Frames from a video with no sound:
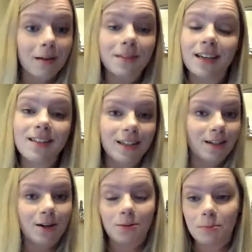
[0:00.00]

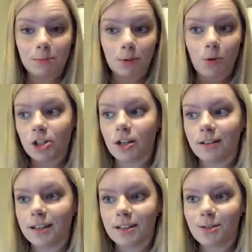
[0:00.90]
guessing, people watching
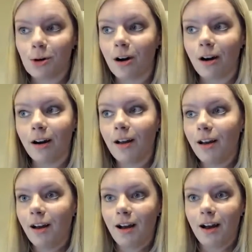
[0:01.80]
this who are,
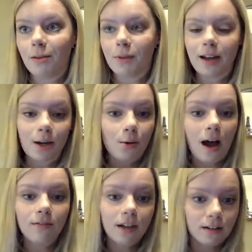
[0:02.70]
I know
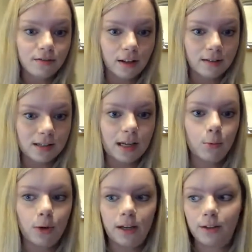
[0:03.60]
I've kind of felt the same
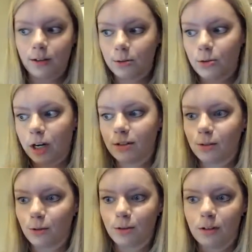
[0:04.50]
way, trying to
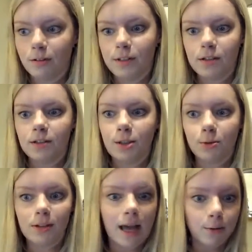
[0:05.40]
learn all of this new
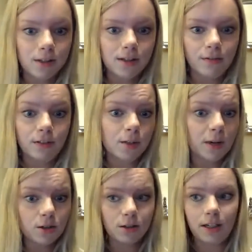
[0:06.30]
cloud stuff, and
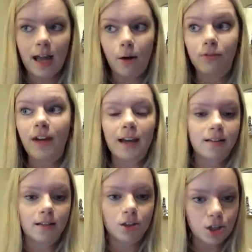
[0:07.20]
especially how fast
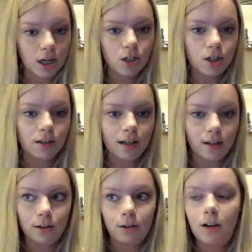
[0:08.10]
it's changing, that you're,